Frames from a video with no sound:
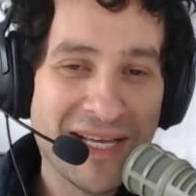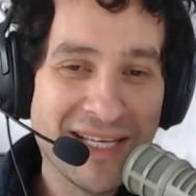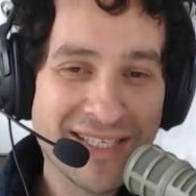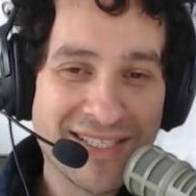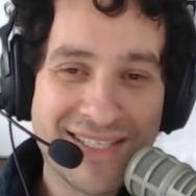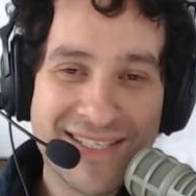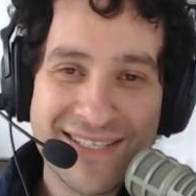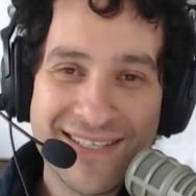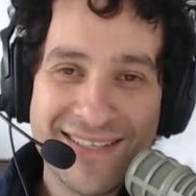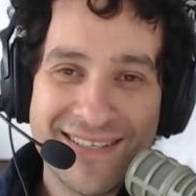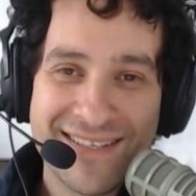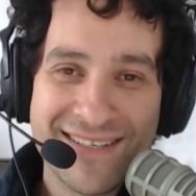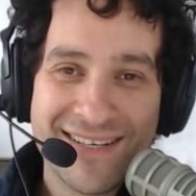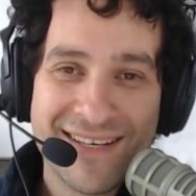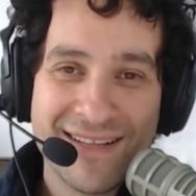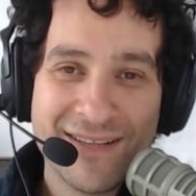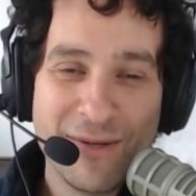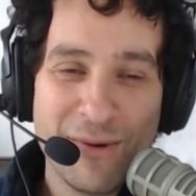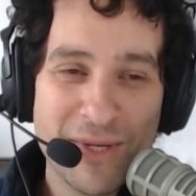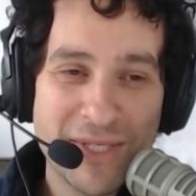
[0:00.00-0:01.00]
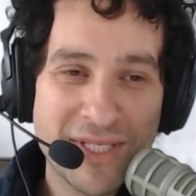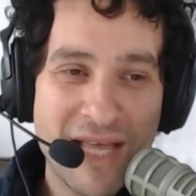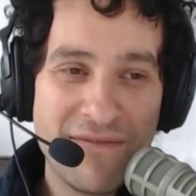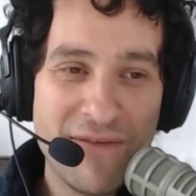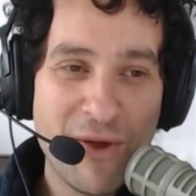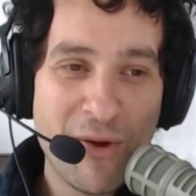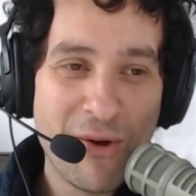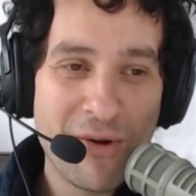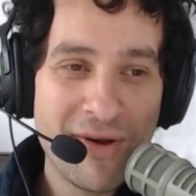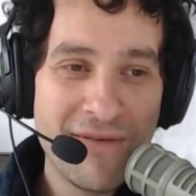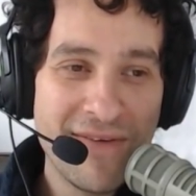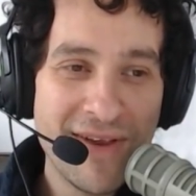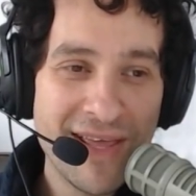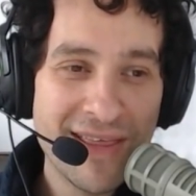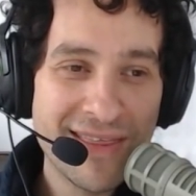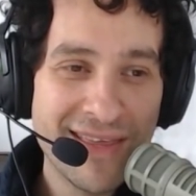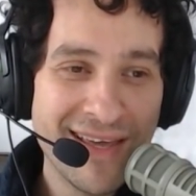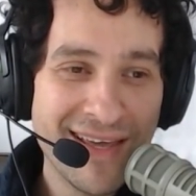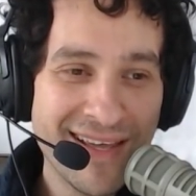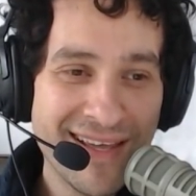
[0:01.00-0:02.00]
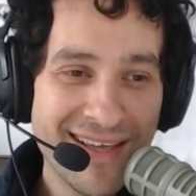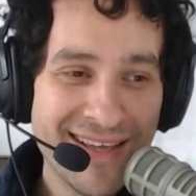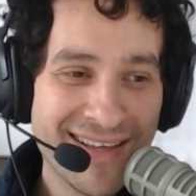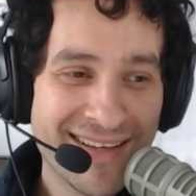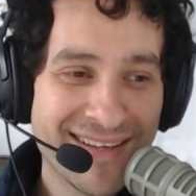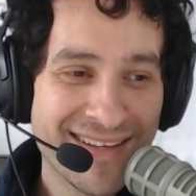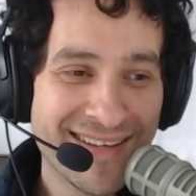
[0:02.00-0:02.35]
is. Lewis, have you heard of anything?